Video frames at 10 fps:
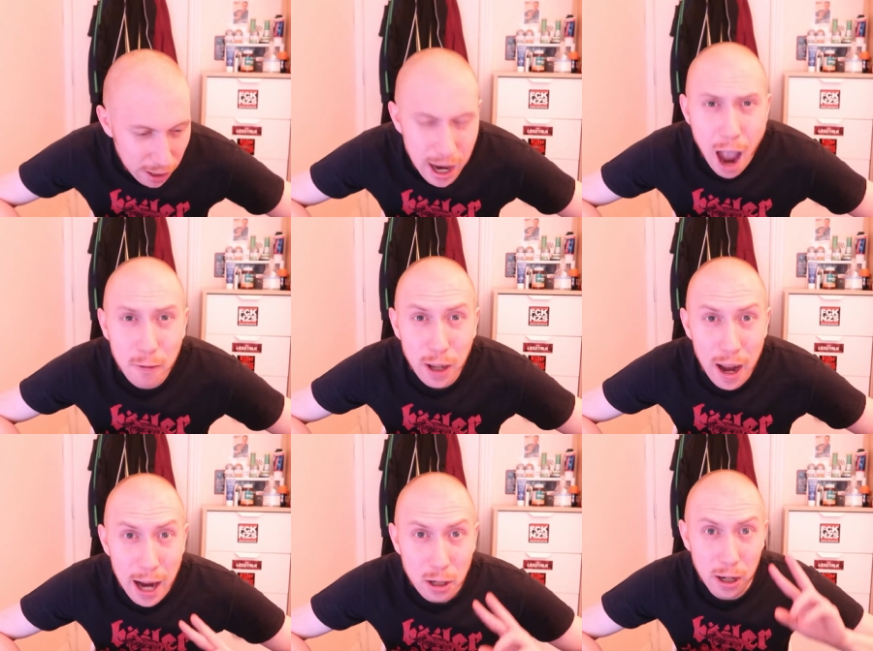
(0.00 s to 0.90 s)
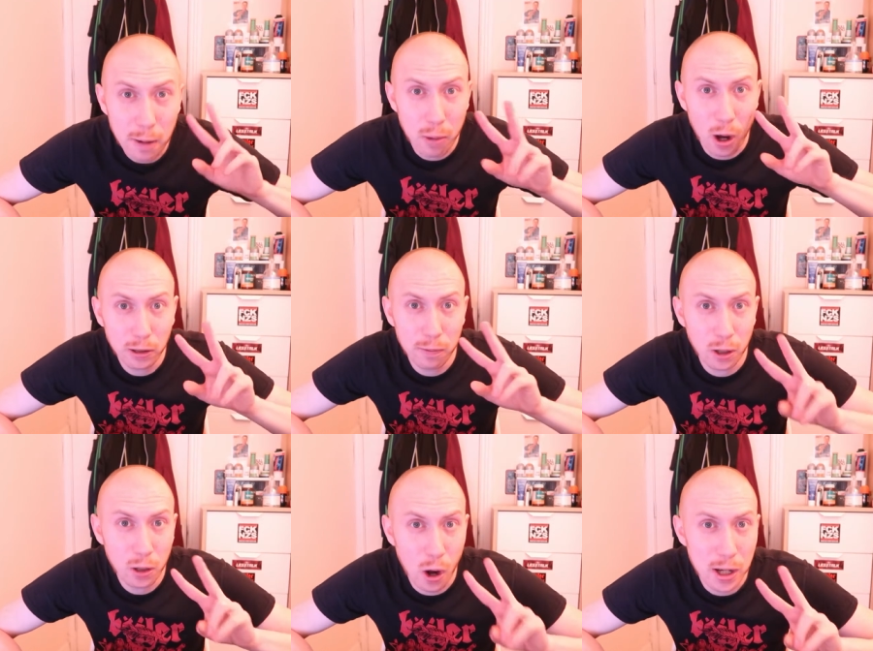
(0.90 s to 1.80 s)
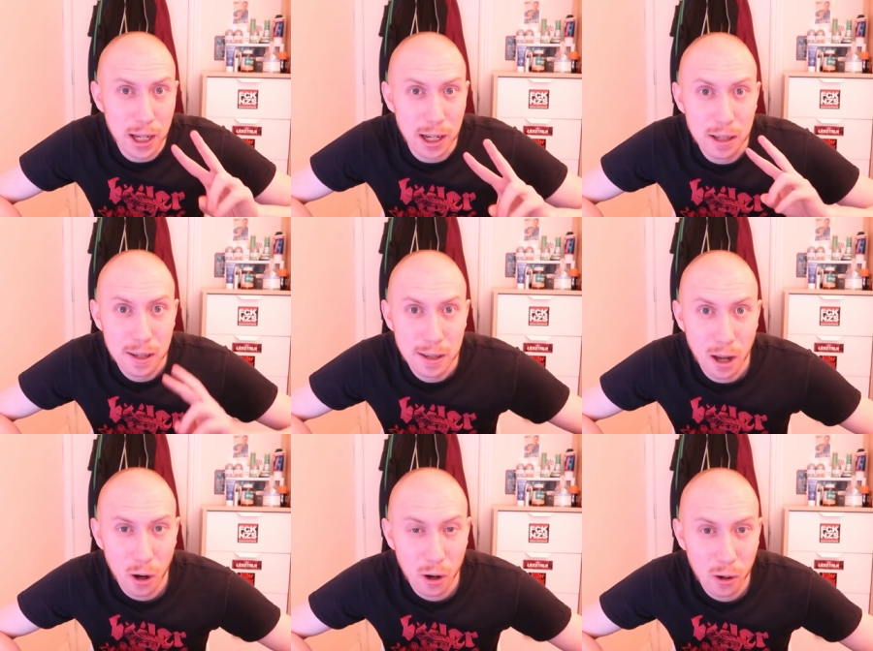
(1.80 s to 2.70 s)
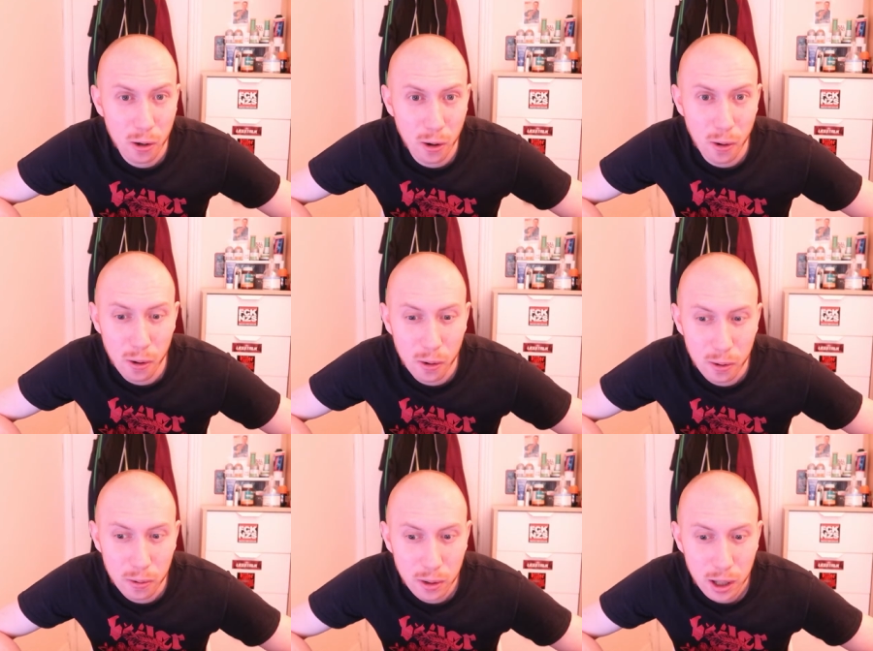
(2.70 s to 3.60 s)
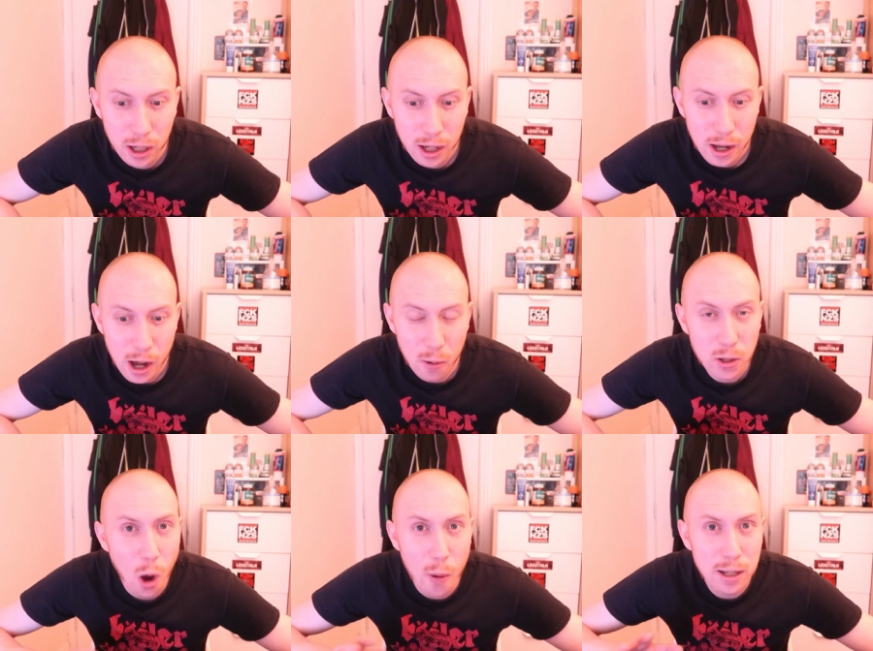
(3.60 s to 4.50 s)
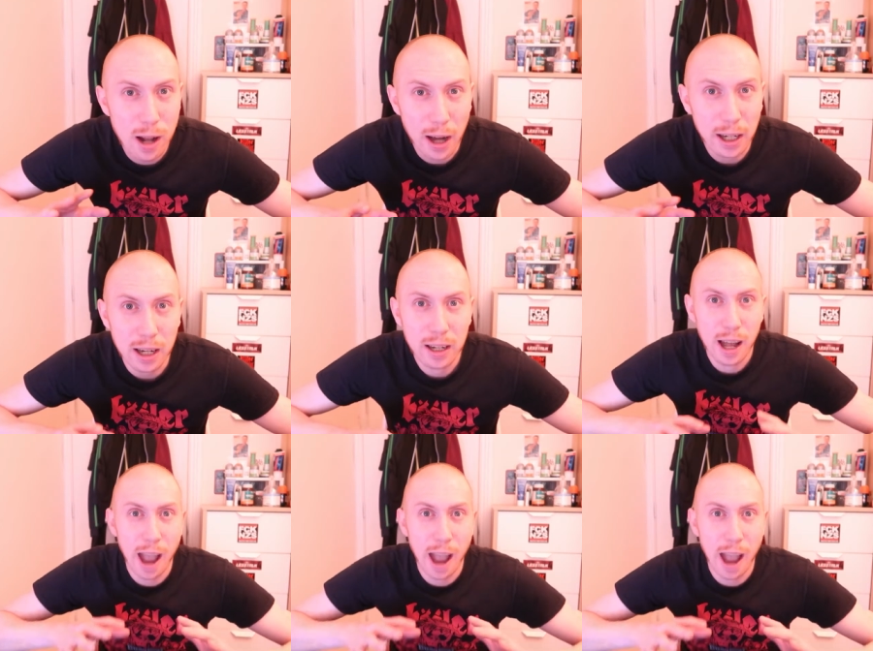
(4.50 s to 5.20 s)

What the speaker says: Yeah, I've done actually both of the crossings, so I was always lucky.